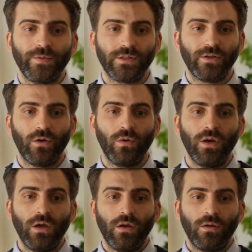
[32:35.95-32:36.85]
So
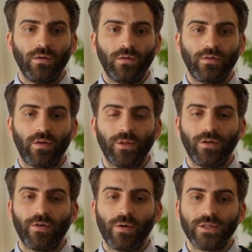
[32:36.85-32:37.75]
some of
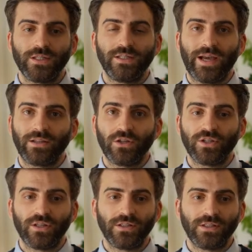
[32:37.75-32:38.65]
the pharmacy
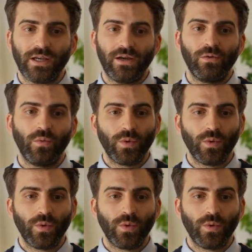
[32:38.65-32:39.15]
technicians said,